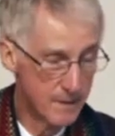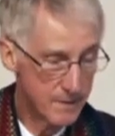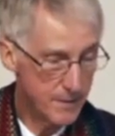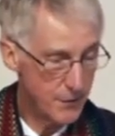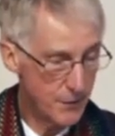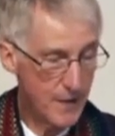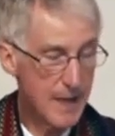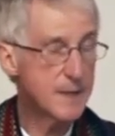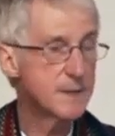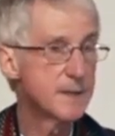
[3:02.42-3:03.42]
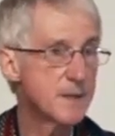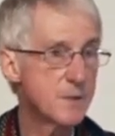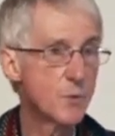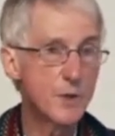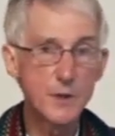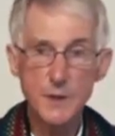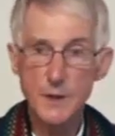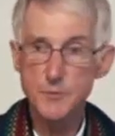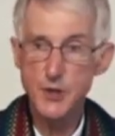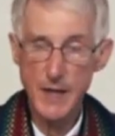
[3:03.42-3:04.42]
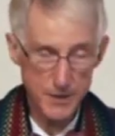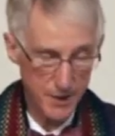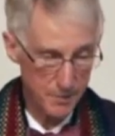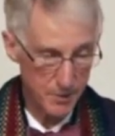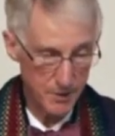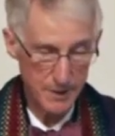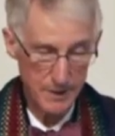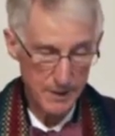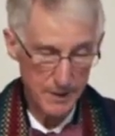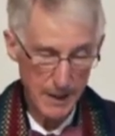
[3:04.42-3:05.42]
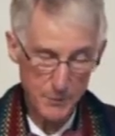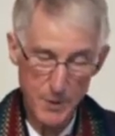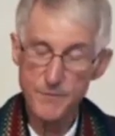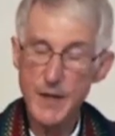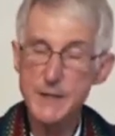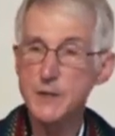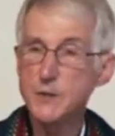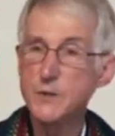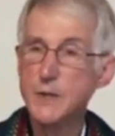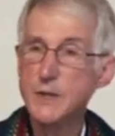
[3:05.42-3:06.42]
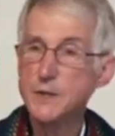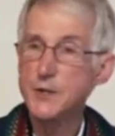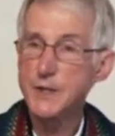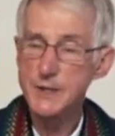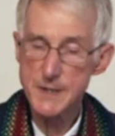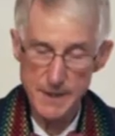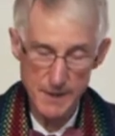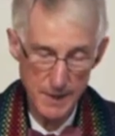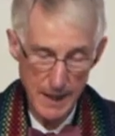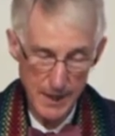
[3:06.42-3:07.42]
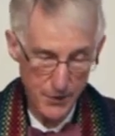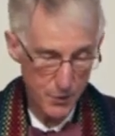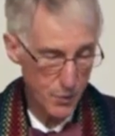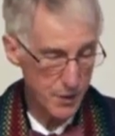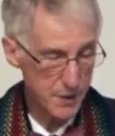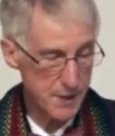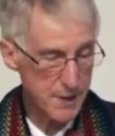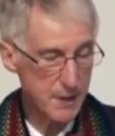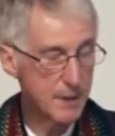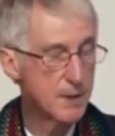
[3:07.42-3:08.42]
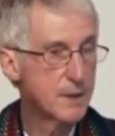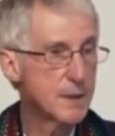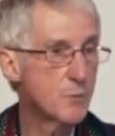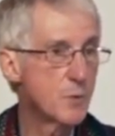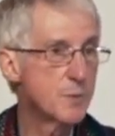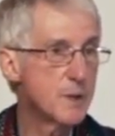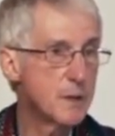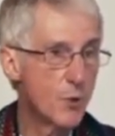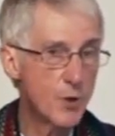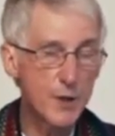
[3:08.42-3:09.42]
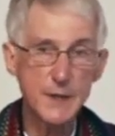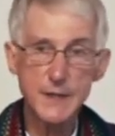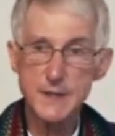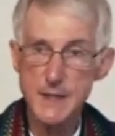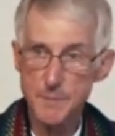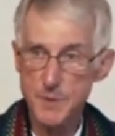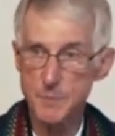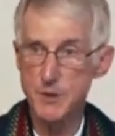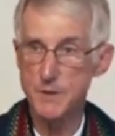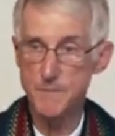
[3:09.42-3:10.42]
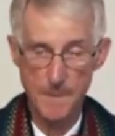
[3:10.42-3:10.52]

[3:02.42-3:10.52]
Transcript: if you find this word objectionable, I would invite you to consider other words that would be more acceptable.